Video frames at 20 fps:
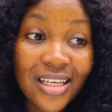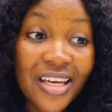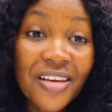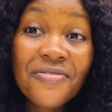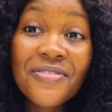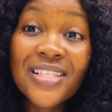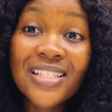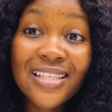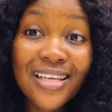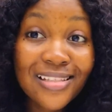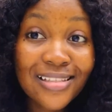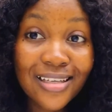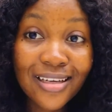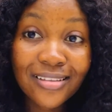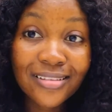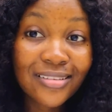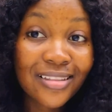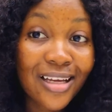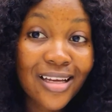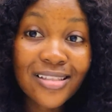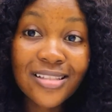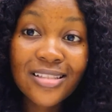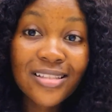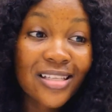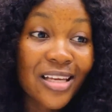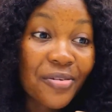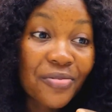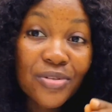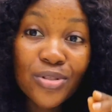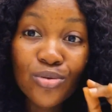If it's less than that,
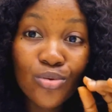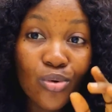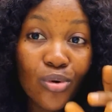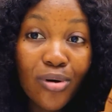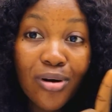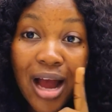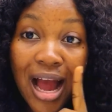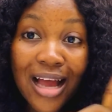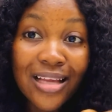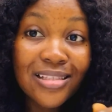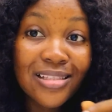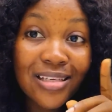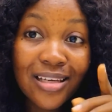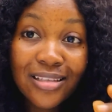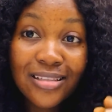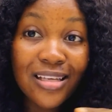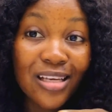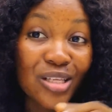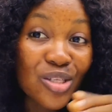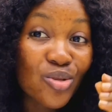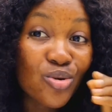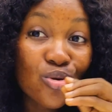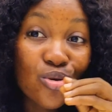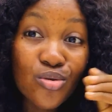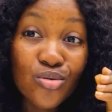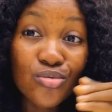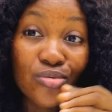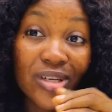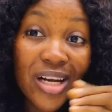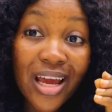there is no adject, there is no
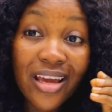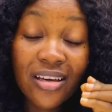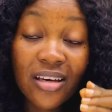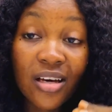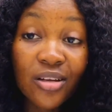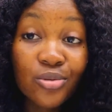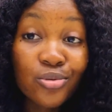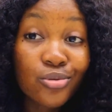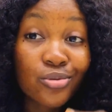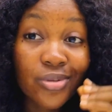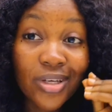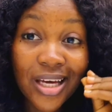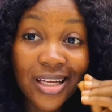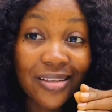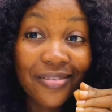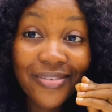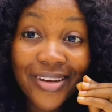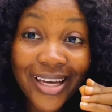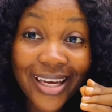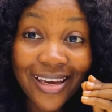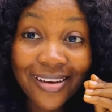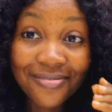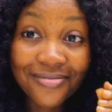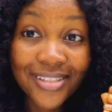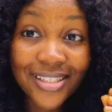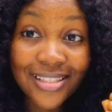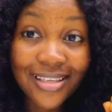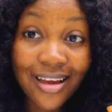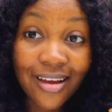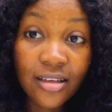ogun that you can do. You can never get
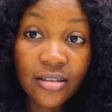visa.